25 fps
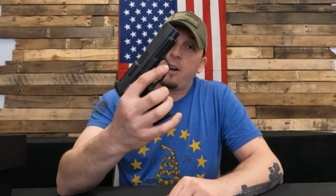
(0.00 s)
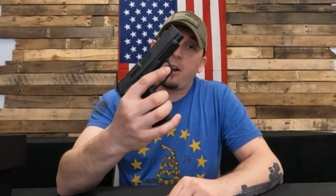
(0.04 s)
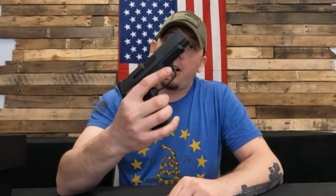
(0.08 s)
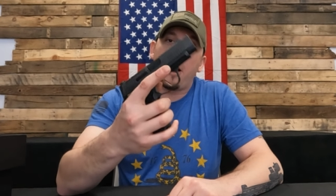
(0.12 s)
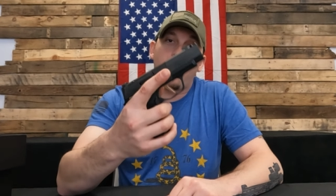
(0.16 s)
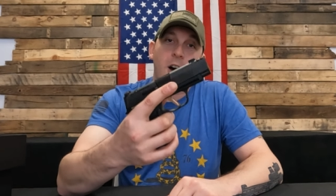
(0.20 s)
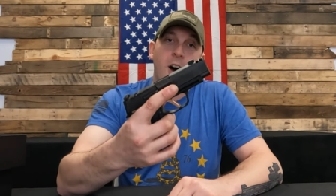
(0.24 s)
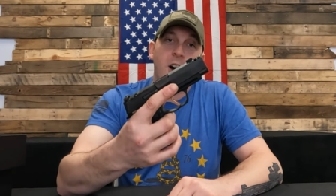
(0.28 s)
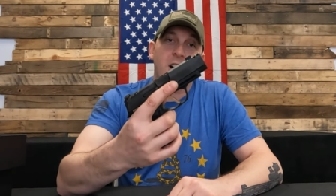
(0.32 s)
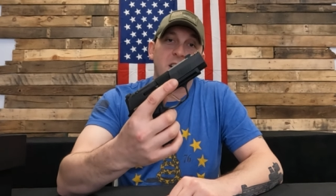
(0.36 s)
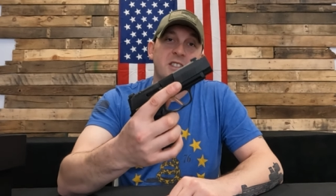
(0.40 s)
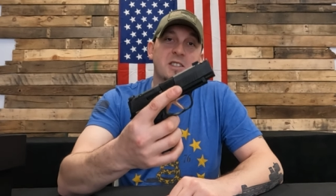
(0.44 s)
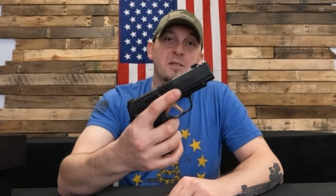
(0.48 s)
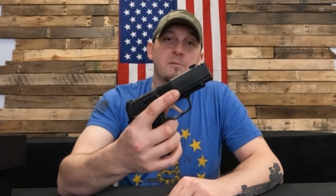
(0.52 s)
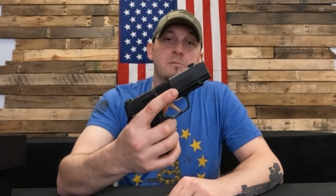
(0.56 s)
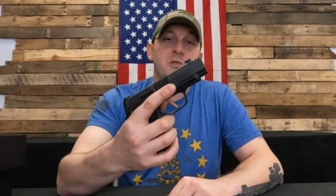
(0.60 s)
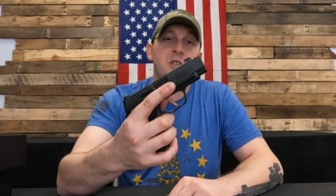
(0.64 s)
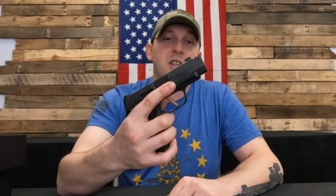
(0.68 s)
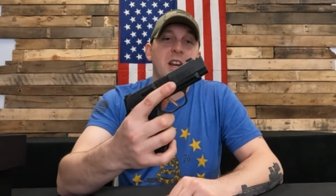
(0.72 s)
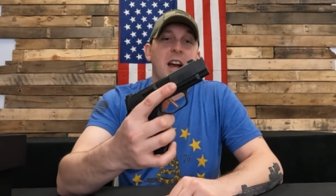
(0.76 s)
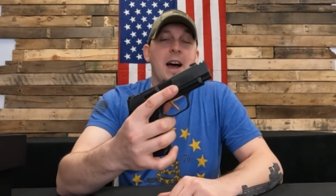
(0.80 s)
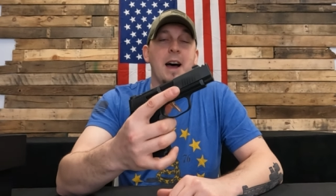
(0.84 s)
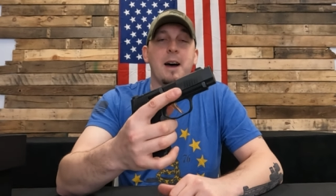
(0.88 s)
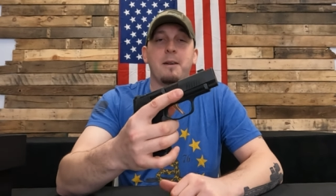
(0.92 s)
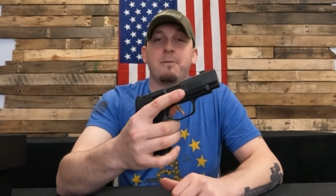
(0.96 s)
Awesome
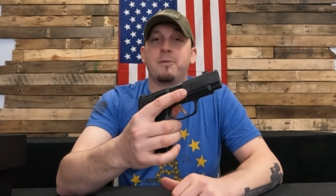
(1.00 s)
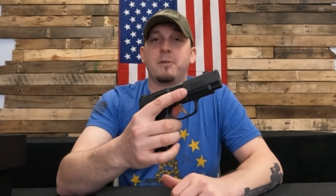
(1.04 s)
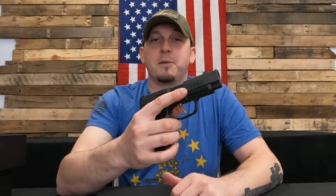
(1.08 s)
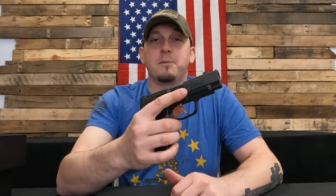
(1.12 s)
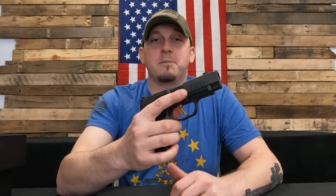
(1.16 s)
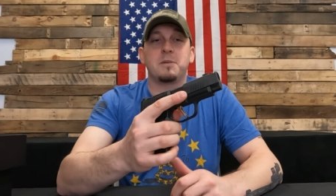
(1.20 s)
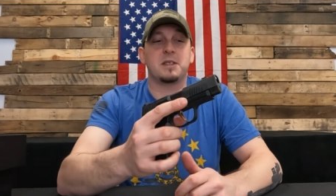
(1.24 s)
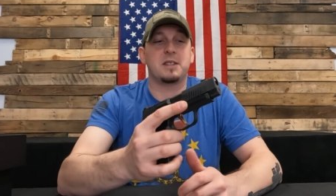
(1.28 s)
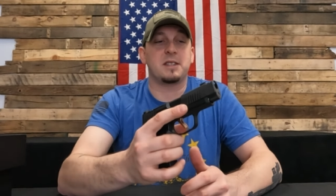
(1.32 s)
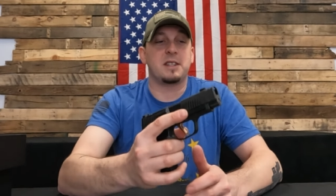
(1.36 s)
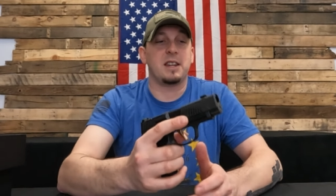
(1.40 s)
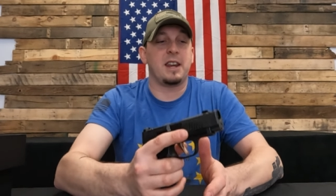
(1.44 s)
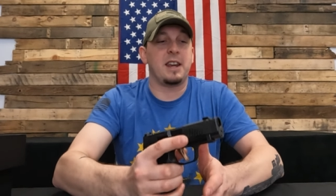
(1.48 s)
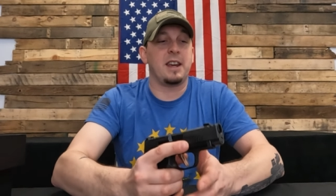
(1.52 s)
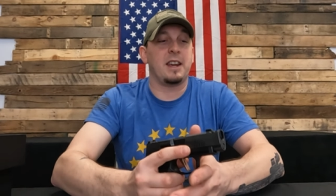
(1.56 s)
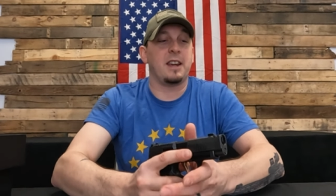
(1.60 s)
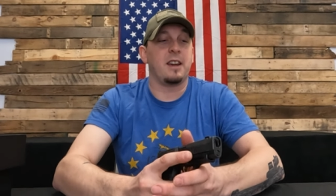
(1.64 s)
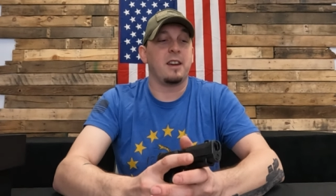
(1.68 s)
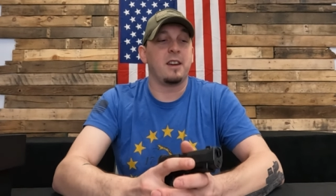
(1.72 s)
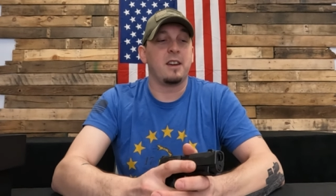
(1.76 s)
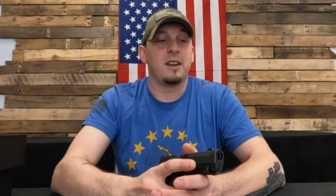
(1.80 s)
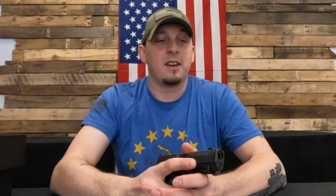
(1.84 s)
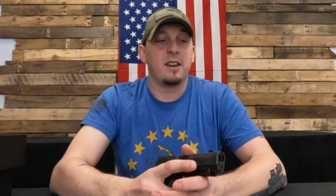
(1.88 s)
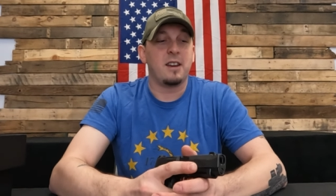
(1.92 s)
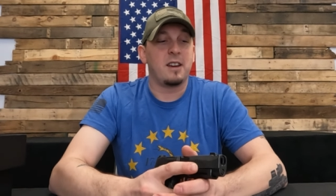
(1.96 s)
job from
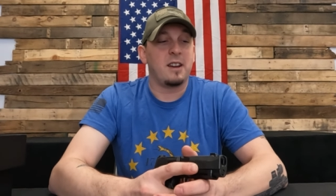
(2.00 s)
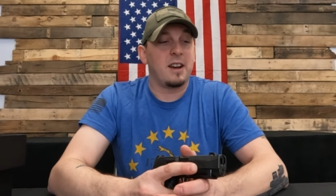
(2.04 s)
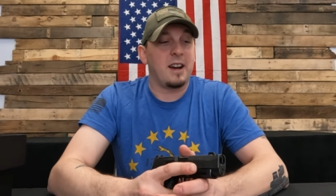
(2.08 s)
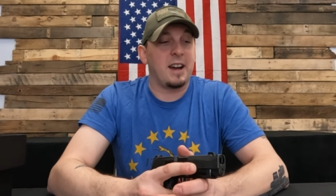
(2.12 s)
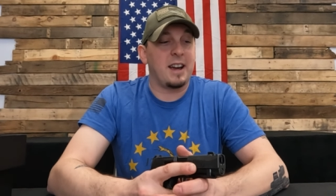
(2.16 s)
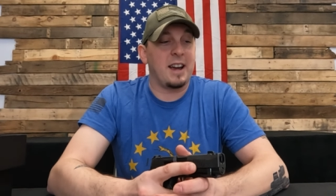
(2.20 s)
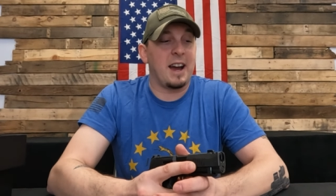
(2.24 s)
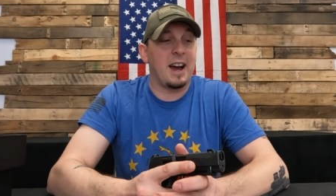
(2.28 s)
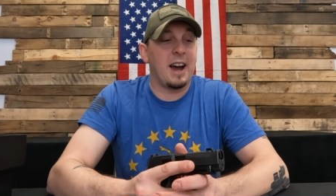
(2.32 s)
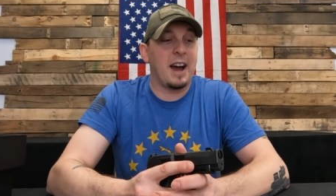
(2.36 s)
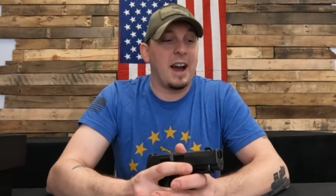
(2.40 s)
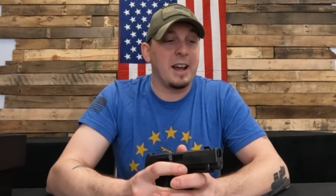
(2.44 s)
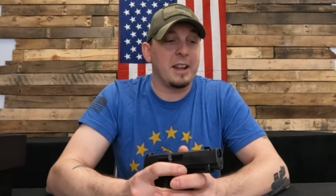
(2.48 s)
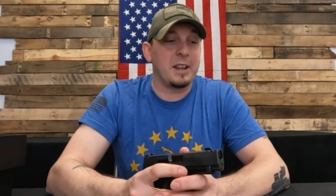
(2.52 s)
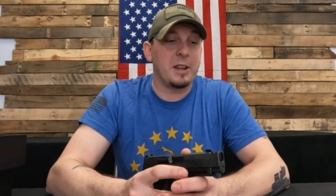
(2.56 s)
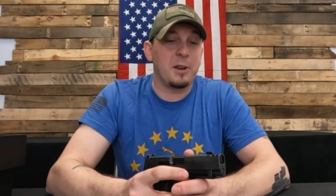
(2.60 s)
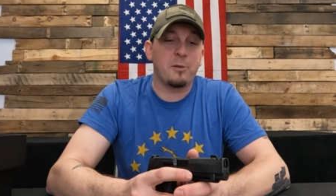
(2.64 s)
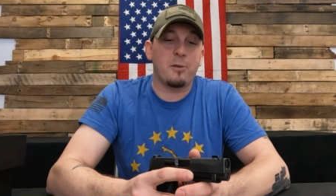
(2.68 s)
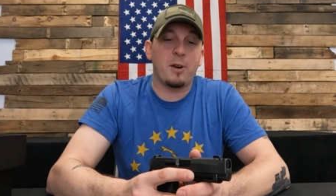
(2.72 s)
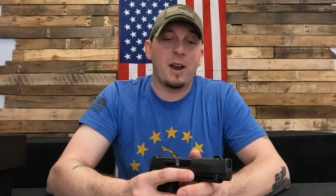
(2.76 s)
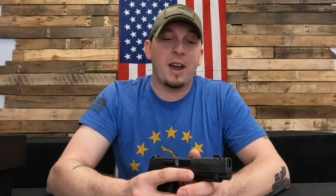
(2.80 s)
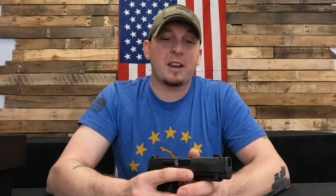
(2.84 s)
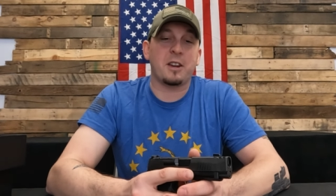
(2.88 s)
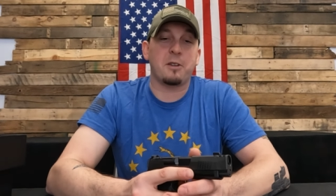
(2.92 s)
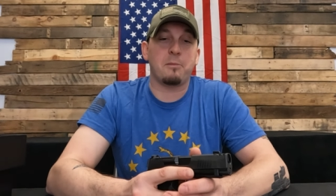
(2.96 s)
SIG. I highly
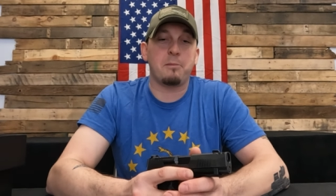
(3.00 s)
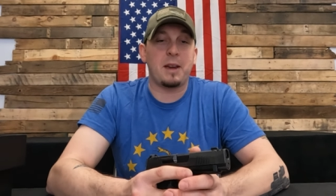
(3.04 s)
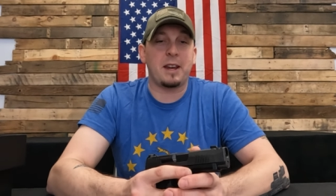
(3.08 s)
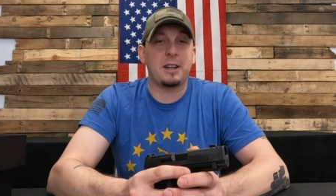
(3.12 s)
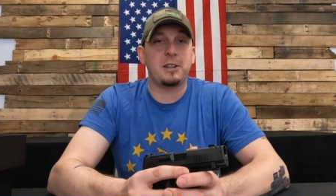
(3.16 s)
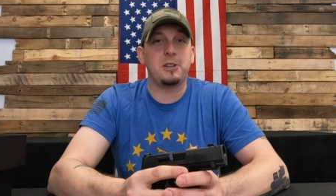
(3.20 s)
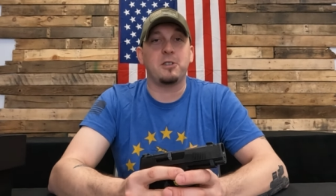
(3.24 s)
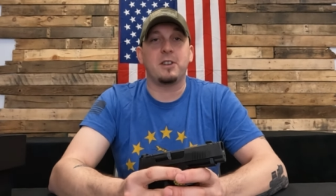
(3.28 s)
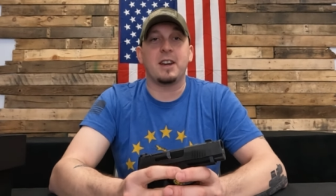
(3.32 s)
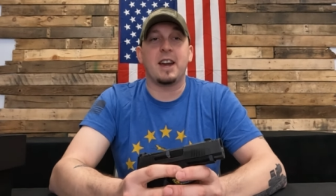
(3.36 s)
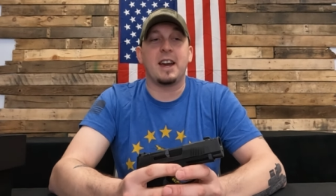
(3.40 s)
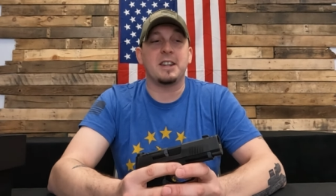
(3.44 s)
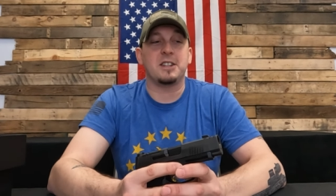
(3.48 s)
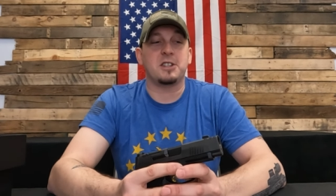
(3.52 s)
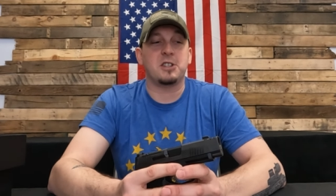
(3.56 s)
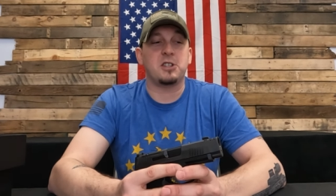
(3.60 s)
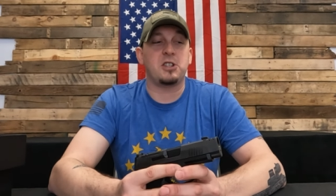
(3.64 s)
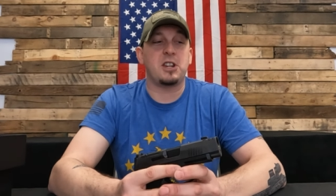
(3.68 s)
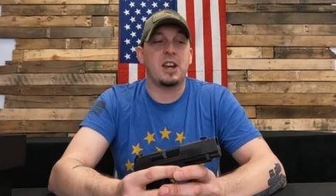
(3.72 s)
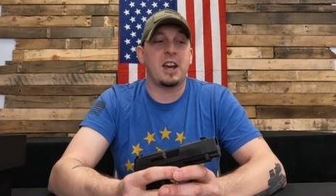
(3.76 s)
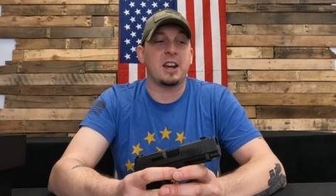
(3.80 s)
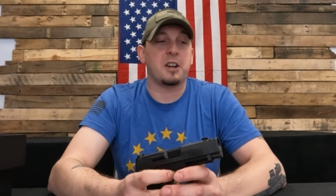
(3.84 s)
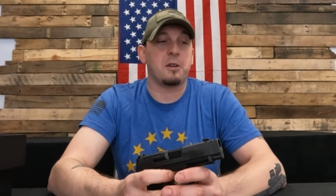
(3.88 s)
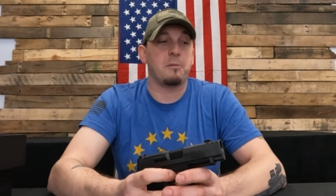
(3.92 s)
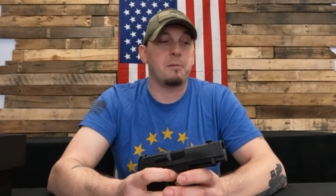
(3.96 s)
recommend you guys
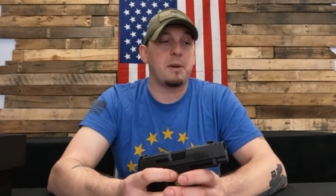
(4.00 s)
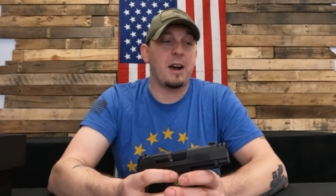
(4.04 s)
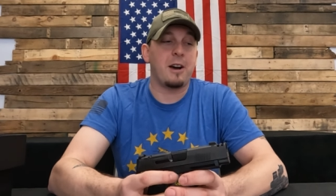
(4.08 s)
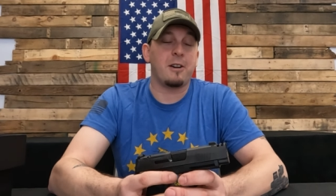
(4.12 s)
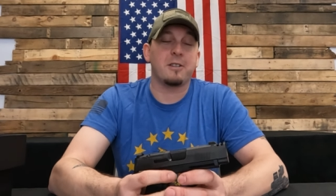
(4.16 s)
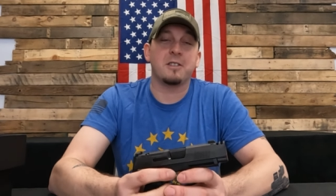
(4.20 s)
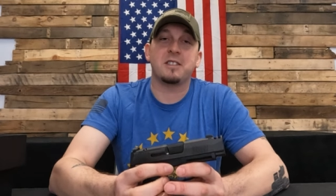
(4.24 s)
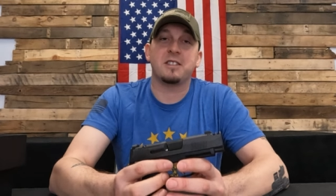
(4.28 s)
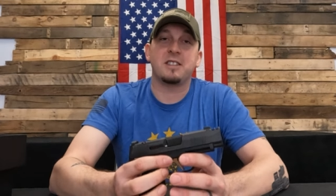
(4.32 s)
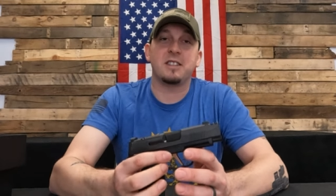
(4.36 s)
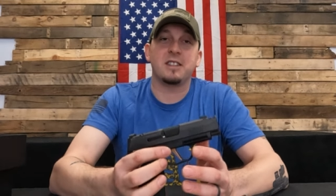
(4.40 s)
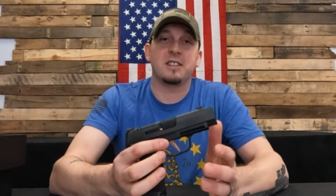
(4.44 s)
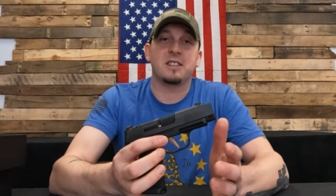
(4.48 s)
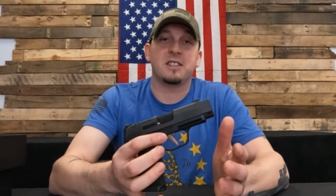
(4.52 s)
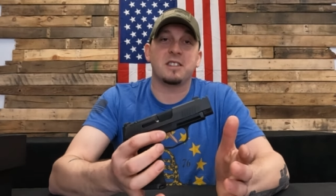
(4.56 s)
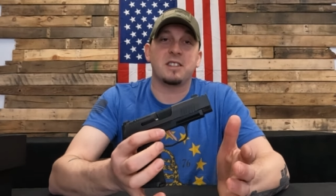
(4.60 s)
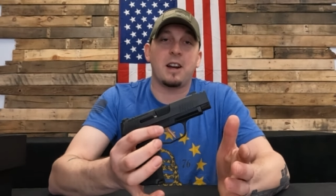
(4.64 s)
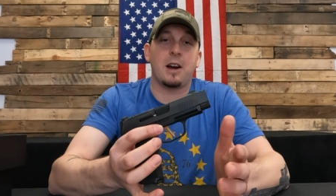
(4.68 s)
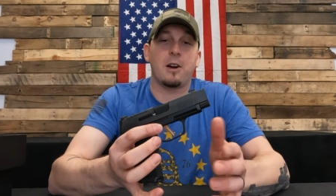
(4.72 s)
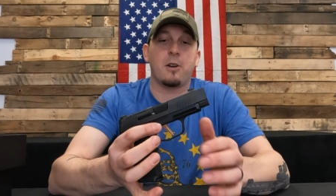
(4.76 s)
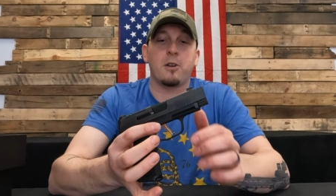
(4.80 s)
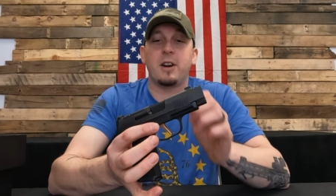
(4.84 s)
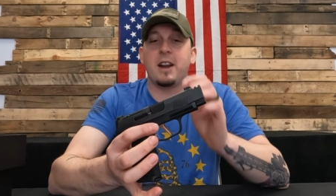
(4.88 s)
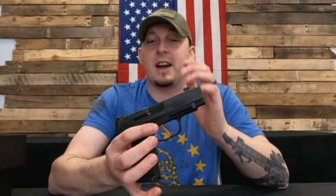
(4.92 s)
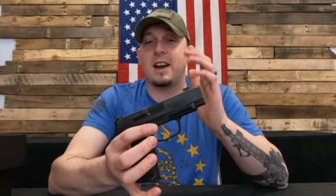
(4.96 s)
check them out,
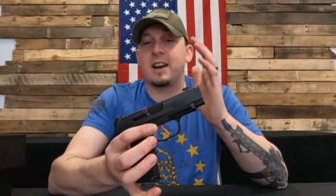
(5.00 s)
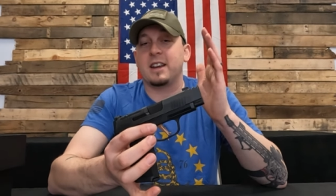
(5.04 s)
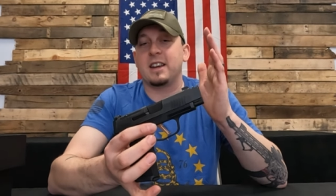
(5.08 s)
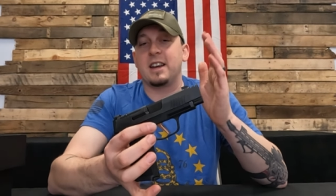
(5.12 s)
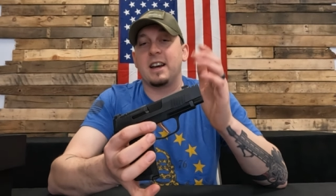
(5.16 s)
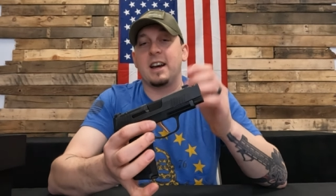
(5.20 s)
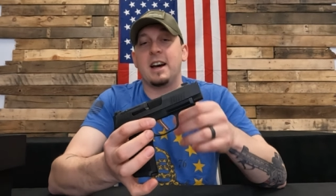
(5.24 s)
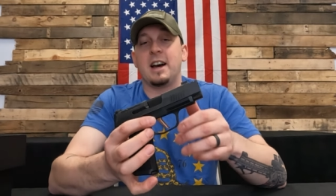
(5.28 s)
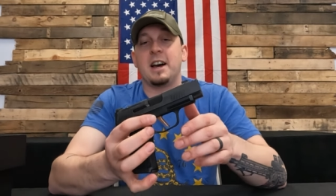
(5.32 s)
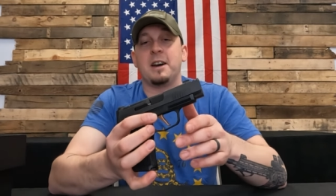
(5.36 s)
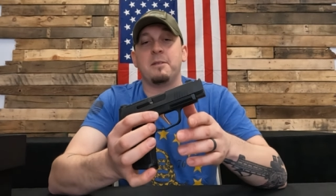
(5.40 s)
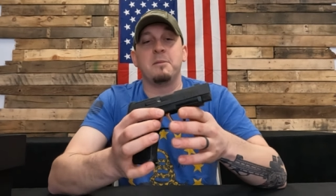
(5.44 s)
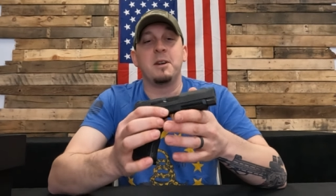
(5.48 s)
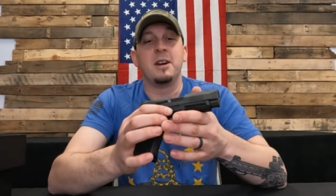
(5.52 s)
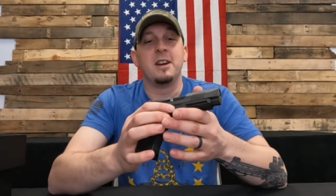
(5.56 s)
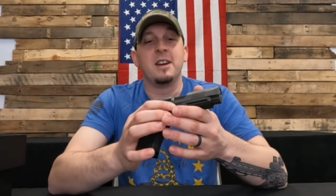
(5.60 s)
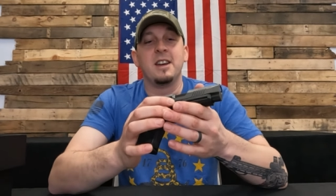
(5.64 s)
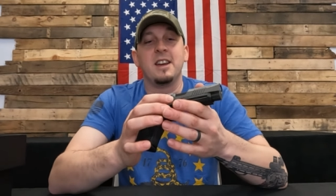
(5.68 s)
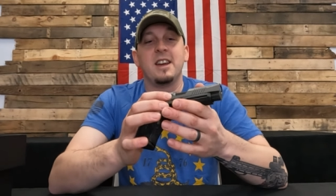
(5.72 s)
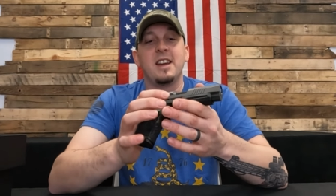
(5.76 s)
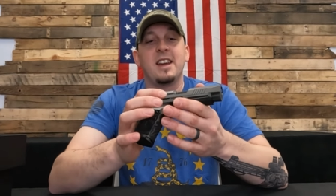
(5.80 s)
sigsauer.com,